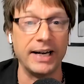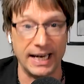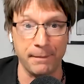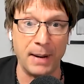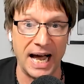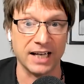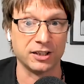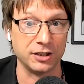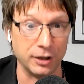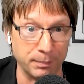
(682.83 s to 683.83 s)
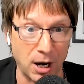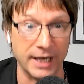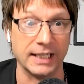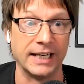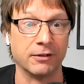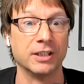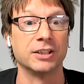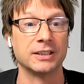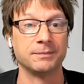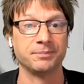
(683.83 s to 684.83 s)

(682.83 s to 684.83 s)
it impacts your body language.